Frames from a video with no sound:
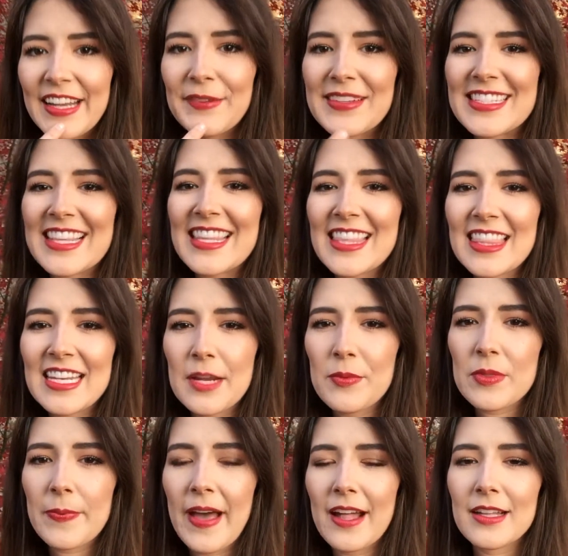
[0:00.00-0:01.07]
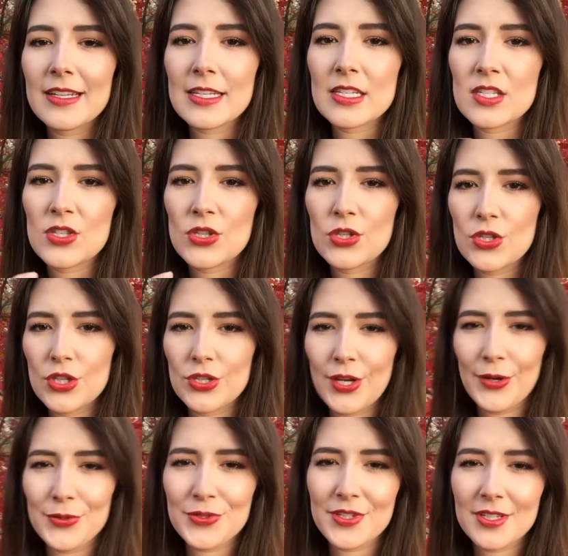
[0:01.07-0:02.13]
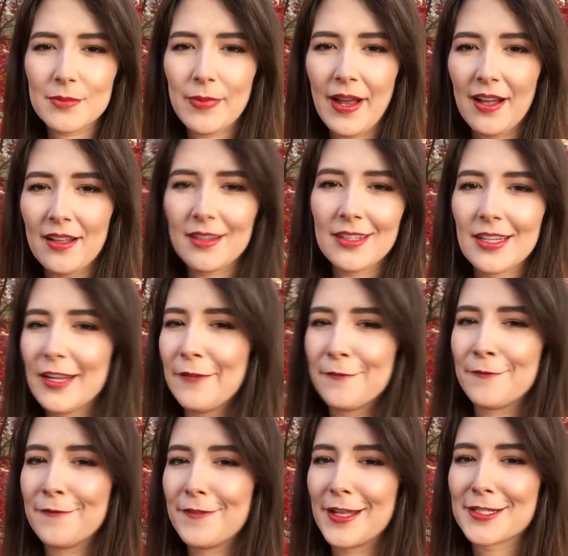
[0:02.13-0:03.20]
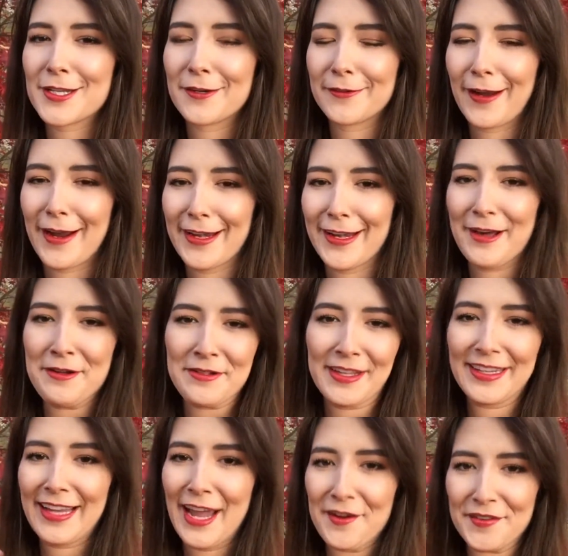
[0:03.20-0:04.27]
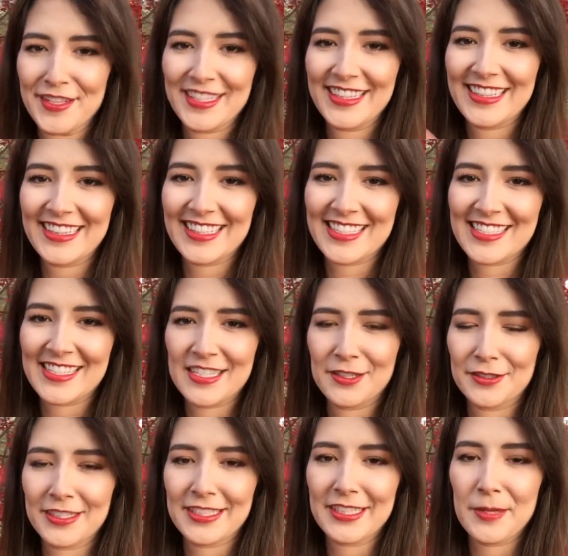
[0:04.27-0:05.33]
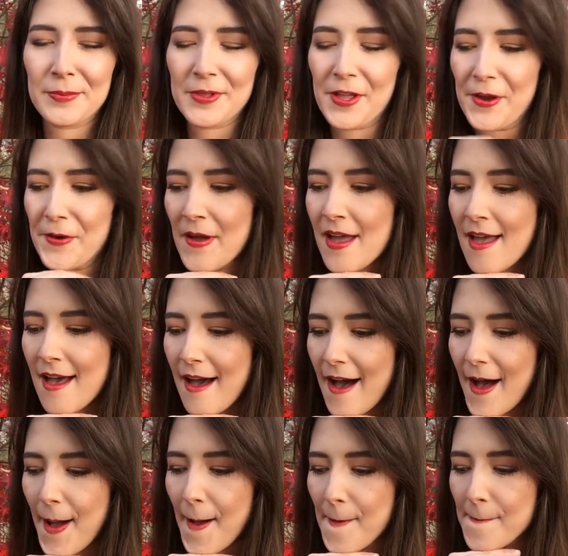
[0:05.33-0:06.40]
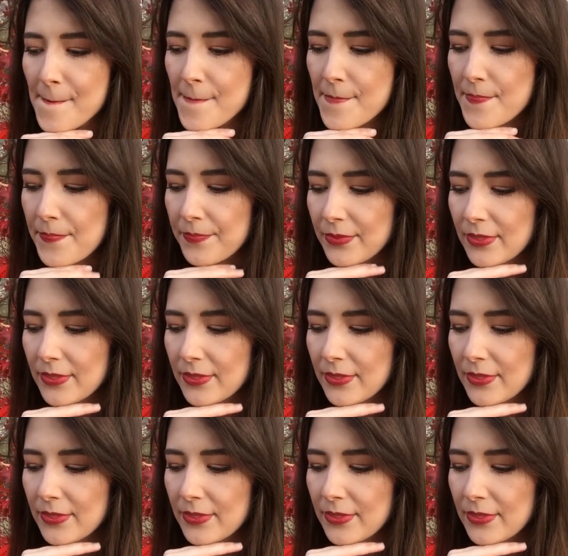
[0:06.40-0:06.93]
anyways, I think the name of the palette is the Toasted palette. If that's not right, I'll like have it listed or linked down below. Um,